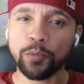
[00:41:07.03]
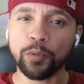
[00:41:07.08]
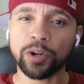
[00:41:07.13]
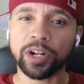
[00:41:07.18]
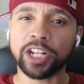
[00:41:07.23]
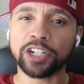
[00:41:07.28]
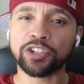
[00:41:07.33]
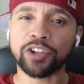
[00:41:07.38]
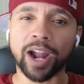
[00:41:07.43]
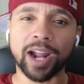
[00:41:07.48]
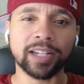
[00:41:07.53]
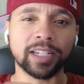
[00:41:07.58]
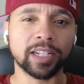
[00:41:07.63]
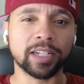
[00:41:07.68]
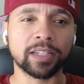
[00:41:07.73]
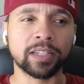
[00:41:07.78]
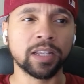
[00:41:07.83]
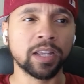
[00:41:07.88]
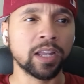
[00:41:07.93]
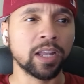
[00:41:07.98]
Were they trying
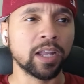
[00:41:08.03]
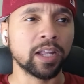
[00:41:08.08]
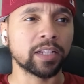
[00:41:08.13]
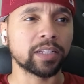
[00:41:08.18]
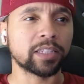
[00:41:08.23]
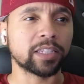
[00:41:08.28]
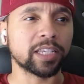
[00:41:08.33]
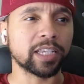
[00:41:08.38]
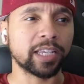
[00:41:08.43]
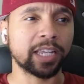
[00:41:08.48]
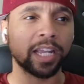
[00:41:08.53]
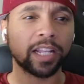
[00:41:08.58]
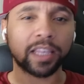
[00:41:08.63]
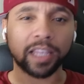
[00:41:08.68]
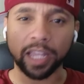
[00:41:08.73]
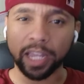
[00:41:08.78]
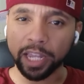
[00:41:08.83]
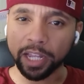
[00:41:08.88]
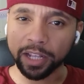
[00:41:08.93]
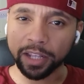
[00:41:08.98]
to get the
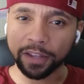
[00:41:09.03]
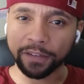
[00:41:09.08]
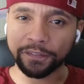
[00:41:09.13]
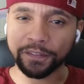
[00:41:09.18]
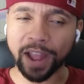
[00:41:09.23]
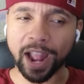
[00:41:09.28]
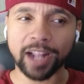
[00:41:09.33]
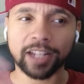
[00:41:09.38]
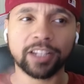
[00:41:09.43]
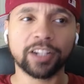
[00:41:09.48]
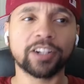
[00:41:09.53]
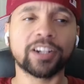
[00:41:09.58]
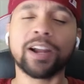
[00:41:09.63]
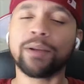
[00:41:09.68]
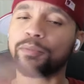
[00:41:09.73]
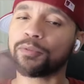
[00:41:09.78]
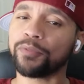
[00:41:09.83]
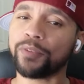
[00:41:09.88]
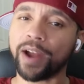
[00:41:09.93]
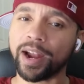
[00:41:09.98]
healing factor?
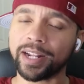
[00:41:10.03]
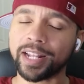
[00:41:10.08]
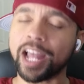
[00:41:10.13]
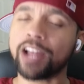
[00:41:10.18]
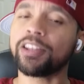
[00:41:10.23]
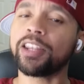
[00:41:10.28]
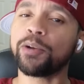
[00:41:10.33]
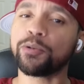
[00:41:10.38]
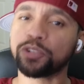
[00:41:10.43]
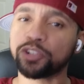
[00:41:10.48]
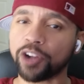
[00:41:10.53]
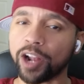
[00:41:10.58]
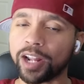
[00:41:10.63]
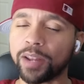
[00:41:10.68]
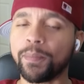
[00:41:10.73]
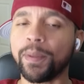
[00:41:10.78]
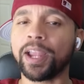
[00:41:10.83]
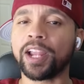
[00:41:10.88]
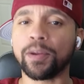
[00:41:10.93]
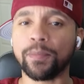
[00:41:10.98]
Come to find out, they were trying to
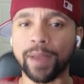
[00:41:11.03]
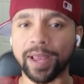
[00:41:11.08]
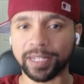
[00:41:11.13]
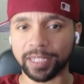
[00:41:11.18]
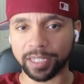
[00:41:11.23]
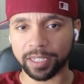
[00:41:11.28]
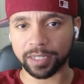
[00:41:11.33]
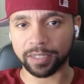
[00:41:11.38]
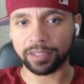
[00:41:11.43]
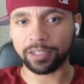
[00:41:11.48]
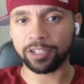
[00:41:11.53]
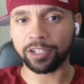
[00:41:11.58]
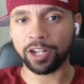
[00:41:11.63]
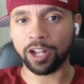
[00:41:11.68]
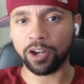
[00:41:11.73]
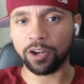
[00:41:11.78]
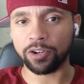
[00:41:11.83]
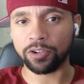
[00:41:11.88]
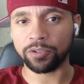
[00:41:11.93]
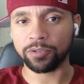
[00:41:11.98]
make him as a, you
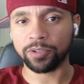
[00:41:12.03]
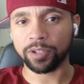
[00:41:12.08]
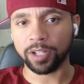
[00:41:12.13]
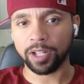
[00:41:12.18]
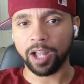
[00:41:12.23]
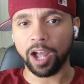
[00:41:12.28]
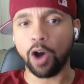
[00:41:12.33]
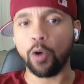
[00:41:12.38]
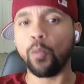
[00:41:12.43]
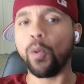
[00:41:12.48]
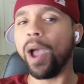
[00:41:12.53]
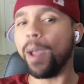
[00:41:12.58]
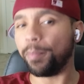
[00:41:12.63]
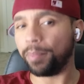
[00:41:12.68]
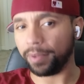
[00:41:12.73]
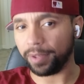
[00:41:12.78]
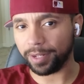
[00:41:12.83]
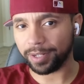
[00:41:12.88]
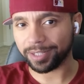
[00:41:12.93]
know, a weapon.